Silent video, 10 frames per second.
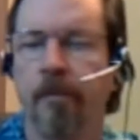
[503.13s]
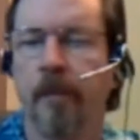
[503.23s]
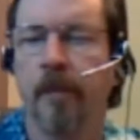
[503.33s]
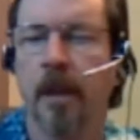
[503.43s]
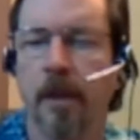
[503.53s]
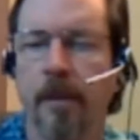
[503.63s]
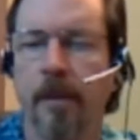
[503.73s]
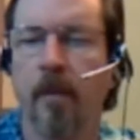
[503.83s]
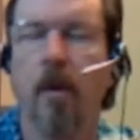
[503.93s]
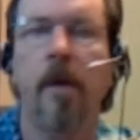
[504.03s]
A little bit of
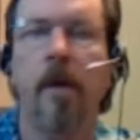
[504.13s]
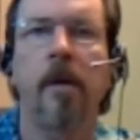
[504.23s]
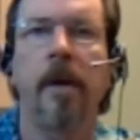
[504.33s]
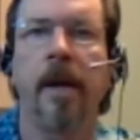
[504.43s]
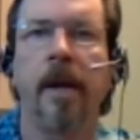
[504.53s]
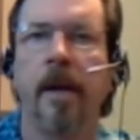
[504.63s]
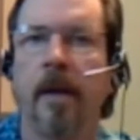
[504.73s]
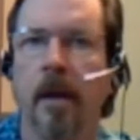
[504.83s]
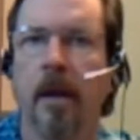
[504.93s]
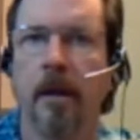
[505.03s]
water and a
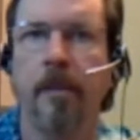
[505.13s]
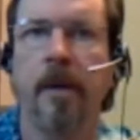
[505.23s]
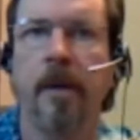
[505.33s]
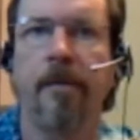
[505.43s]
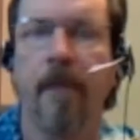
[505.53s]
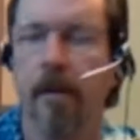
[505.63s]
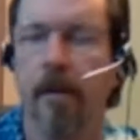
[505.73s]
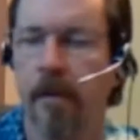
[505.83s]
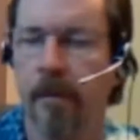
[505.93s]
little bit of flavoring.